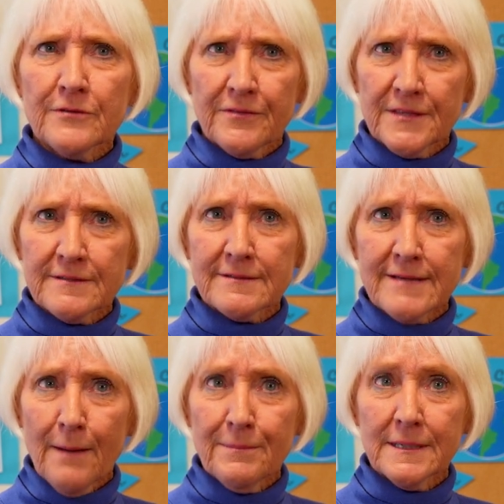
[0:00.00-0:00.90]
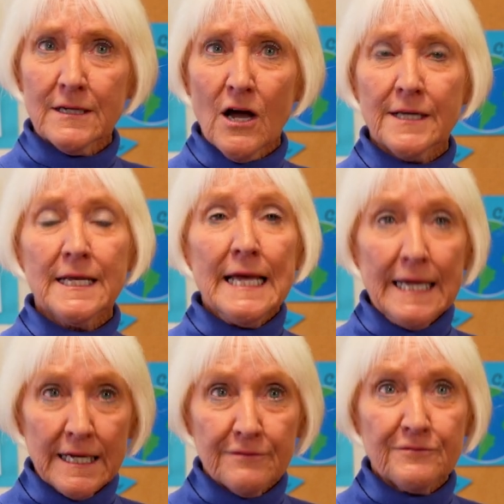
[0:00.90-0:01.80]
that this is happening on?
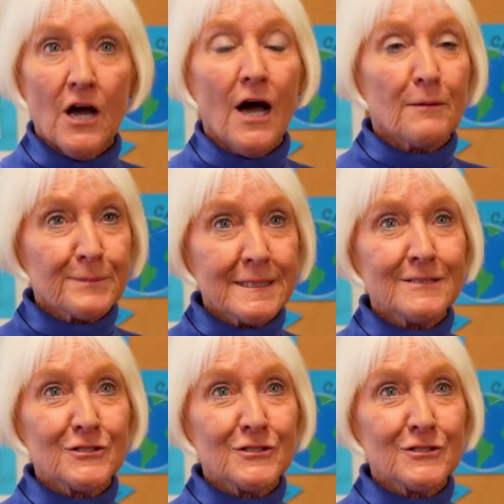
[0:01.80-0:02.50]
If not, please